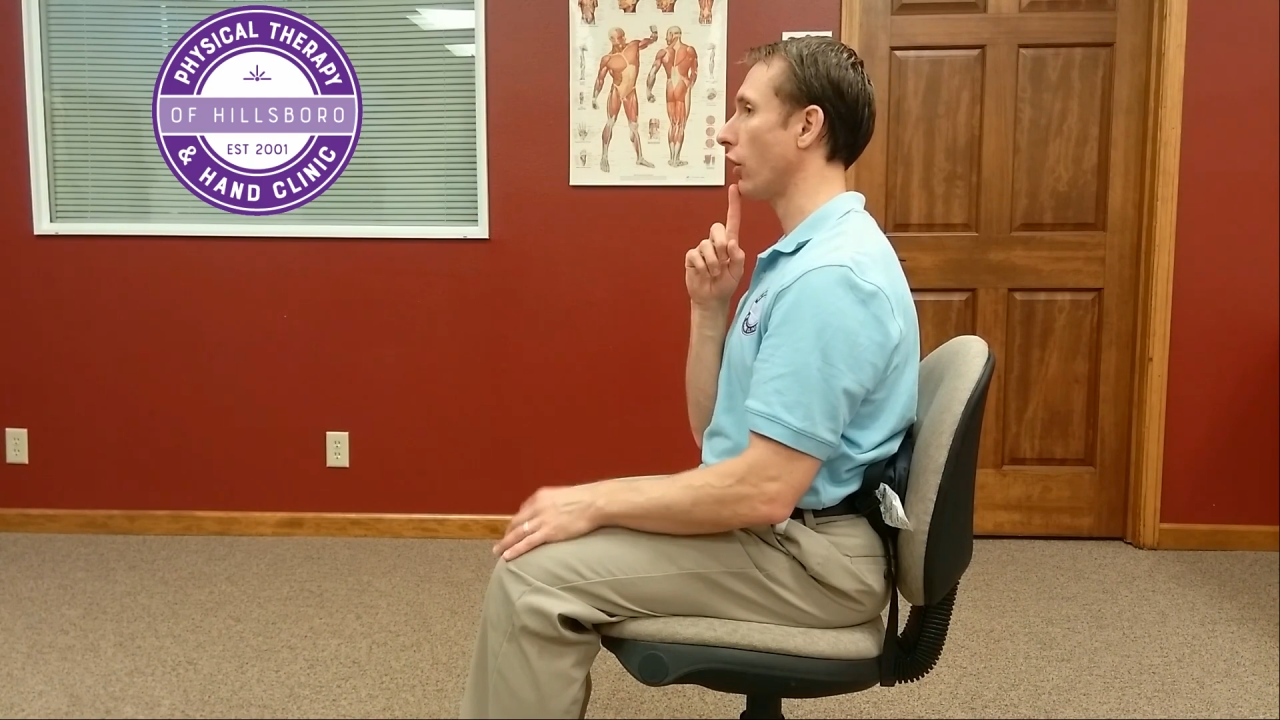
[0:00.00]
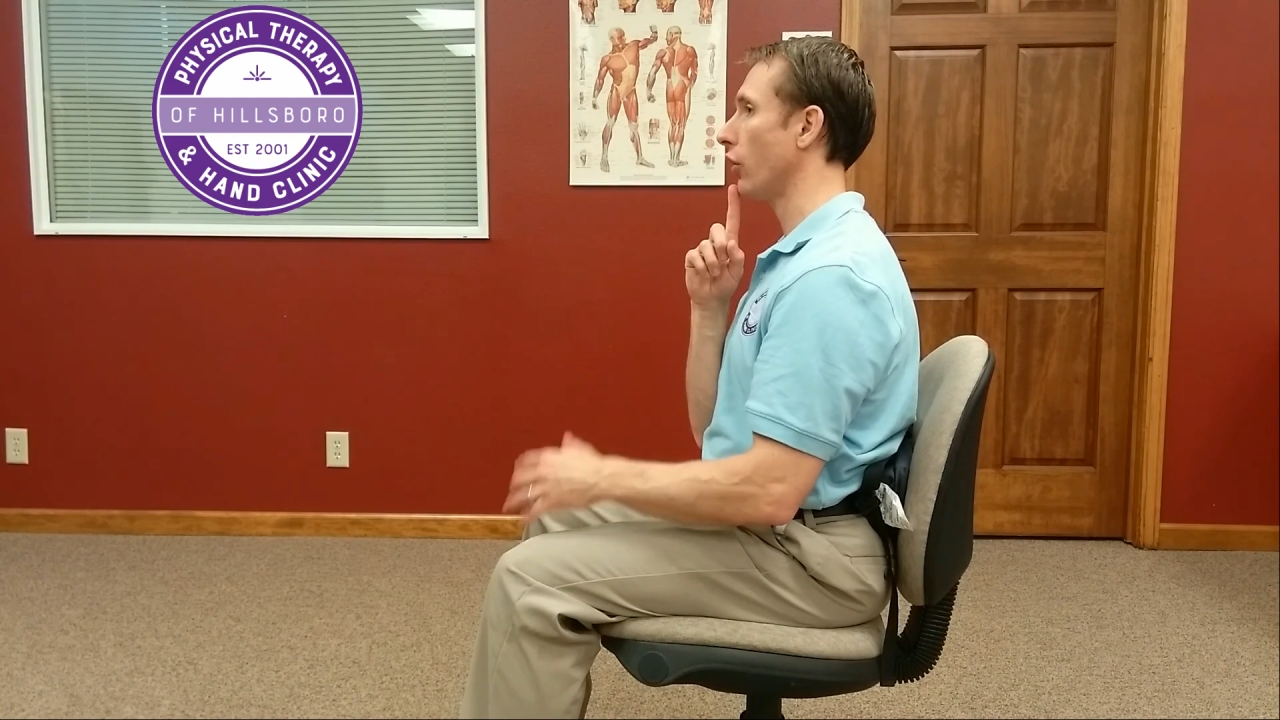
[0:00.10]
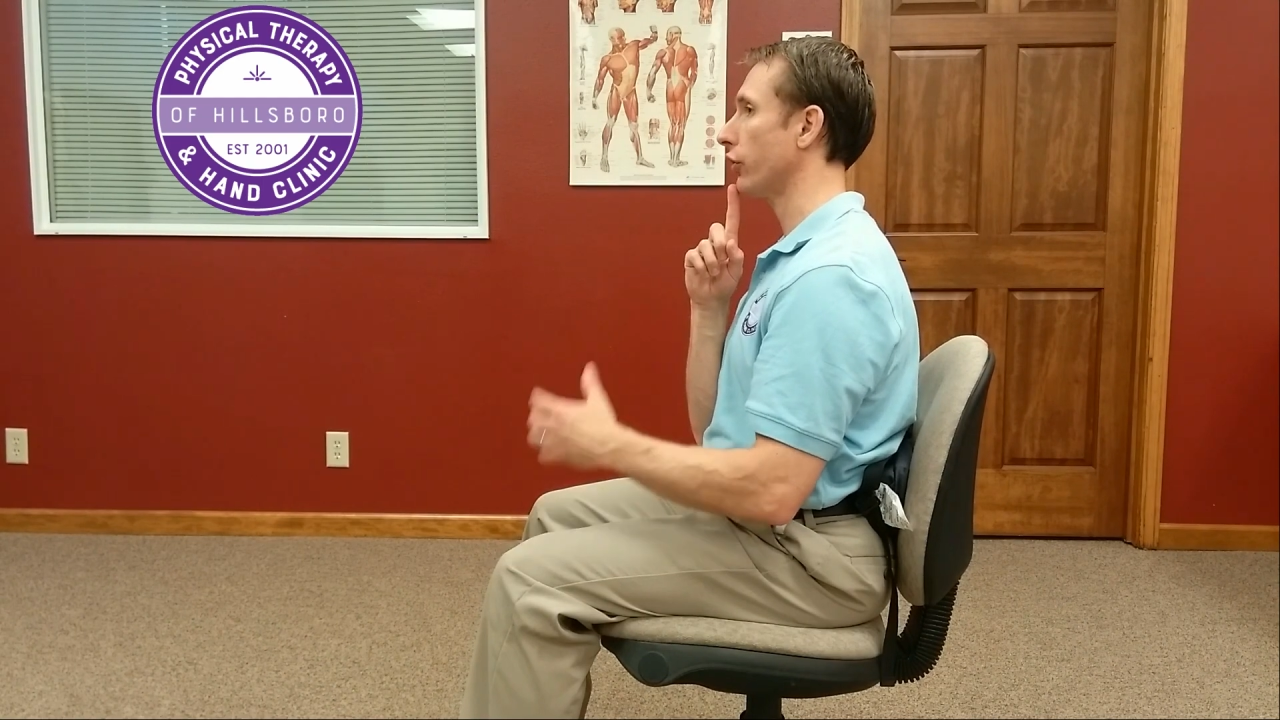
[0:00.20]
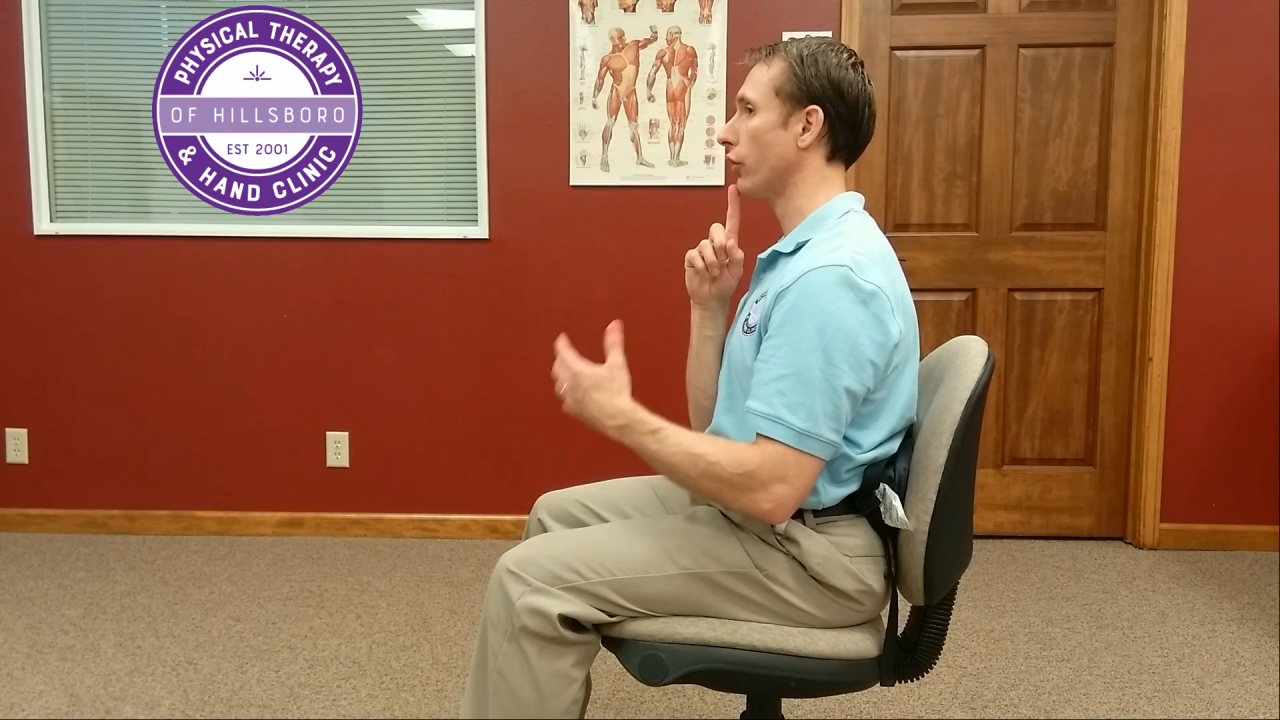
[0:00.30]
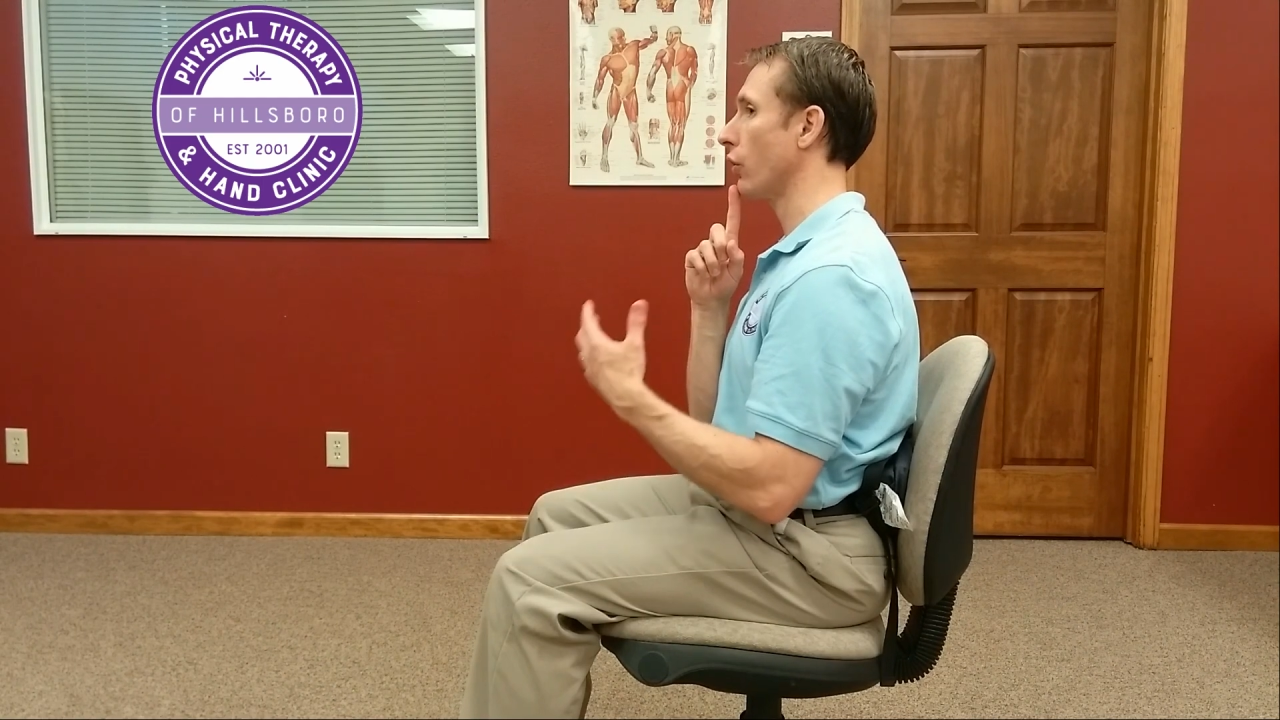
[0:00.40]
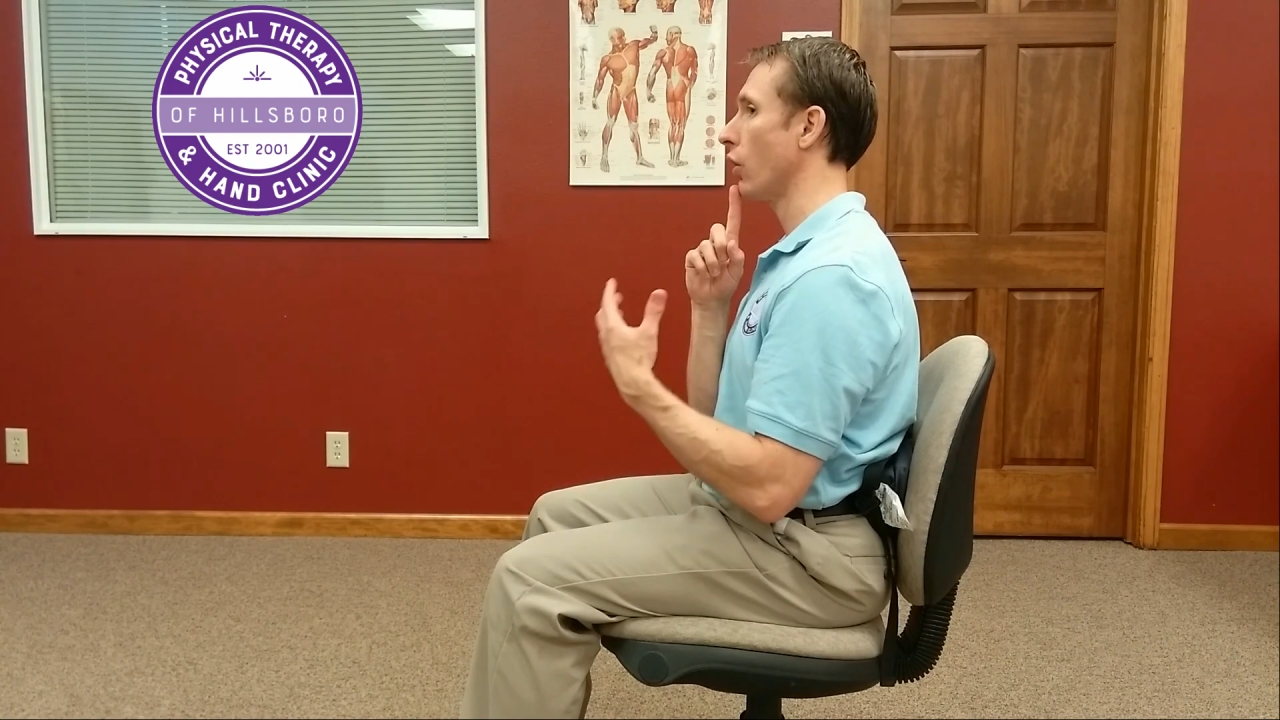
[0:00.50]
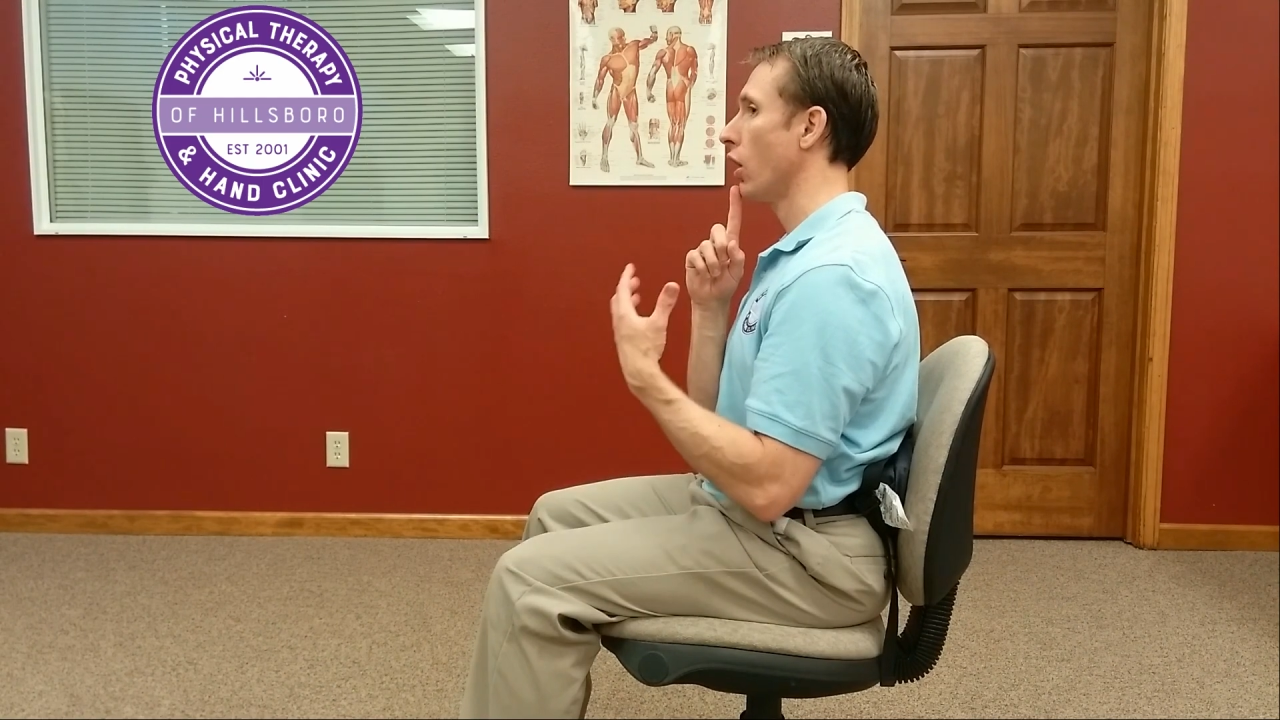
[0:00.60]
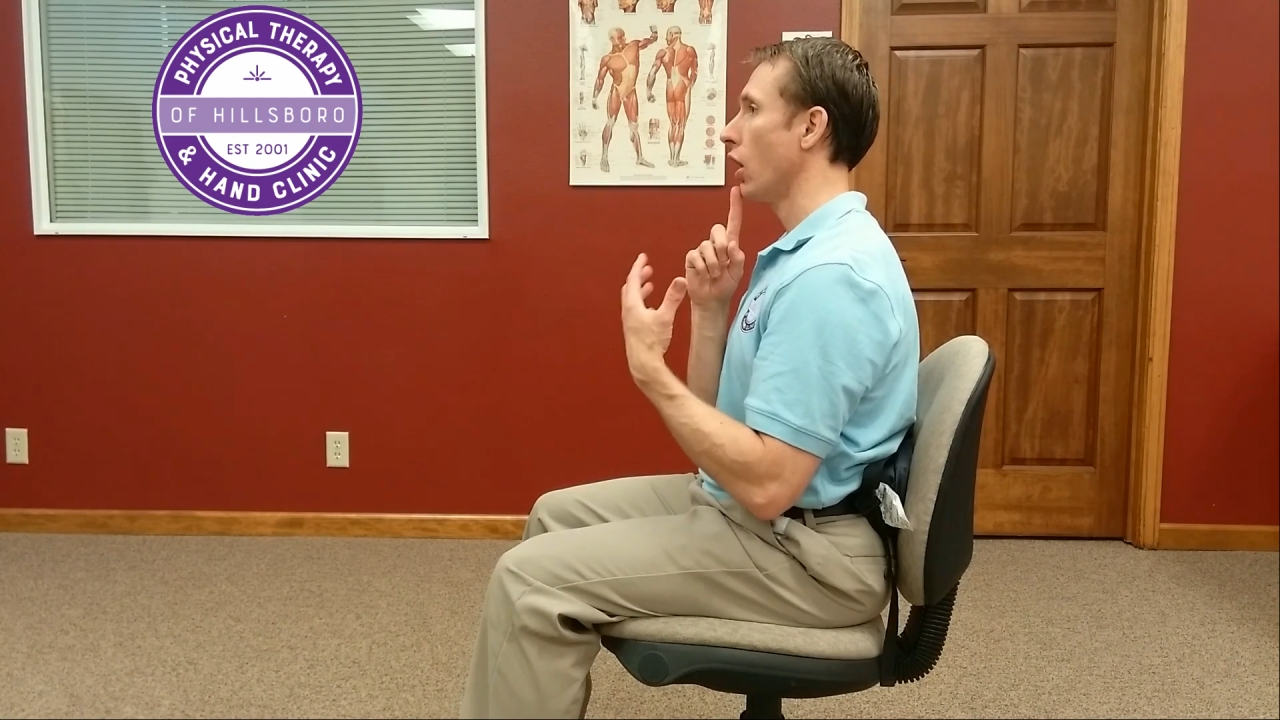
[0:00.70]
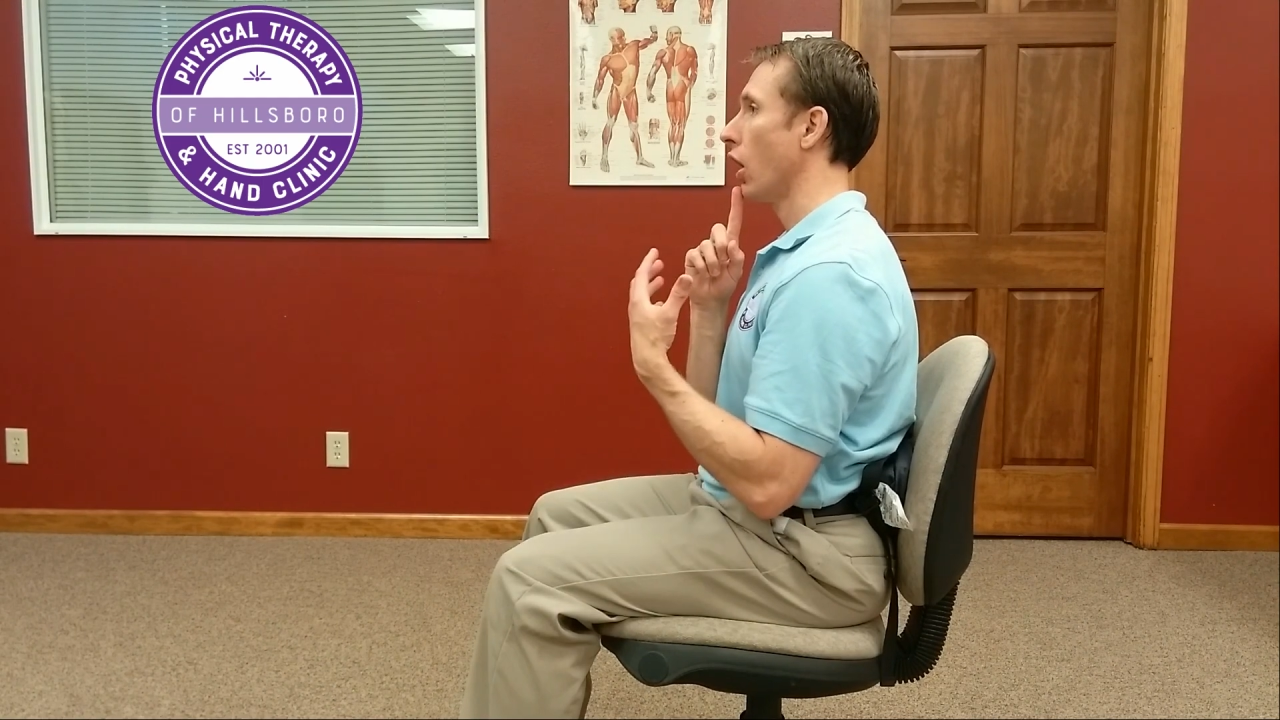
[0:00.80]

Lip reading: also